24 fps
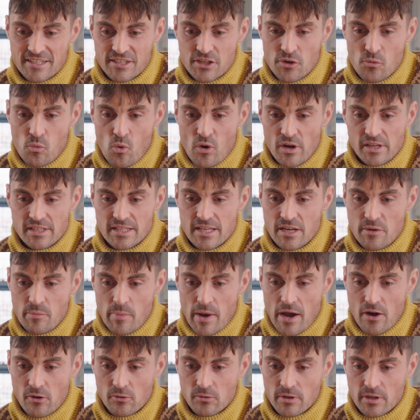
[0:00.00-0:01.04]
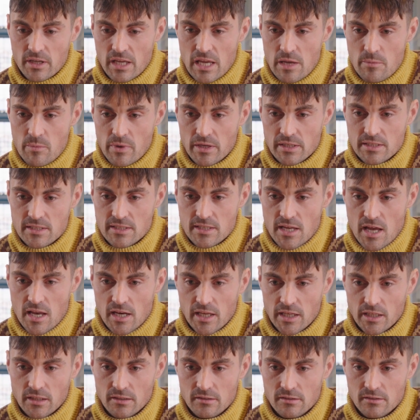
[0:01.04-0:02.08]
So what is it about keeping
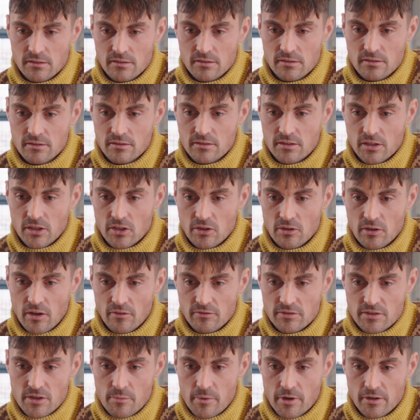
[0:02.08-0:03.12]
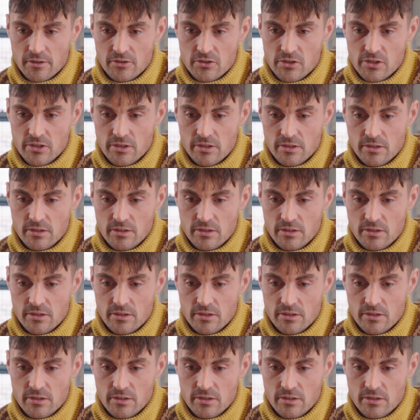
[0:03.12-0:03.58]
Sterling that you love so much?